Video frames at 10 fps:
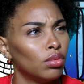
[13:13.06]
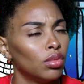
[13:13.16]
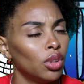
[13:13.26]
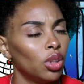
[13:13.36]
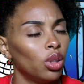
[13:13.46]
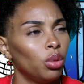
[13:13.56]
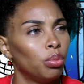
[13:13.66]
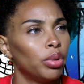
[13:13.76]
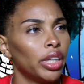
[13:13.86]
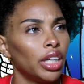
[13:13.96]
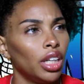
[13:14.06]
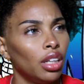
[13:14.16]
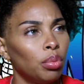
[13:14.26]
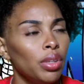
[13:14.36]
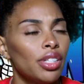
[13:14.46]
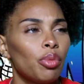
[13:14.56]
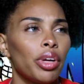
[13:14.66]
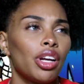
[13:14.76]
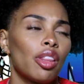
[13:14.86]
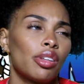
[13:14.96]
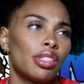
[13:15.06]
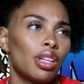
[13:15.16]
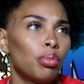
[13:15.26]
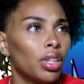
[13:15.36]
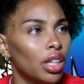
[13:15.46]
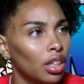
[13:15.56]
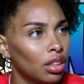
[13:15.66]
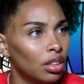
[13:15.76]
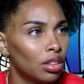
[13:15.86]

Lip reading: Oh, buddy. Please don't be another sibling.